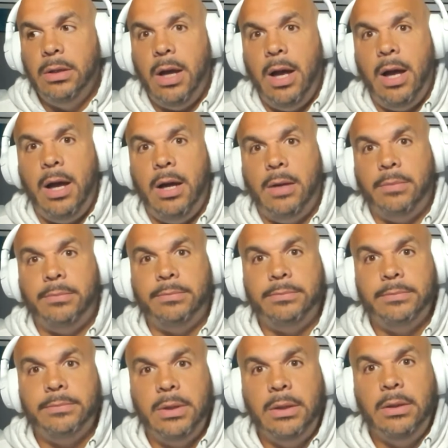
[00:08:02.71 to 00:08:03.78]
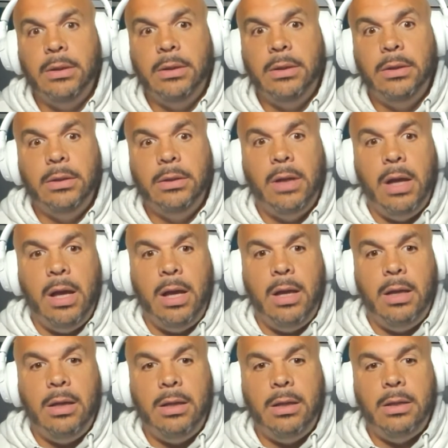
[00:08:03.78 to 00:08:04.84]
I
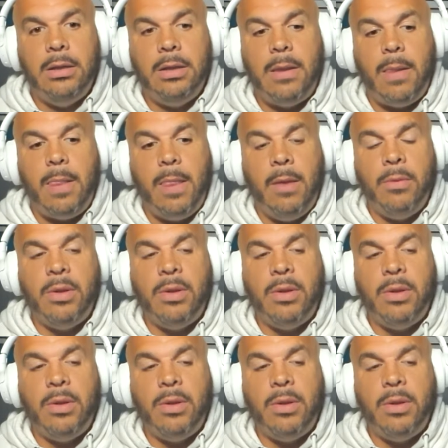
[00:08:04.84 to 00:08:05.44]
want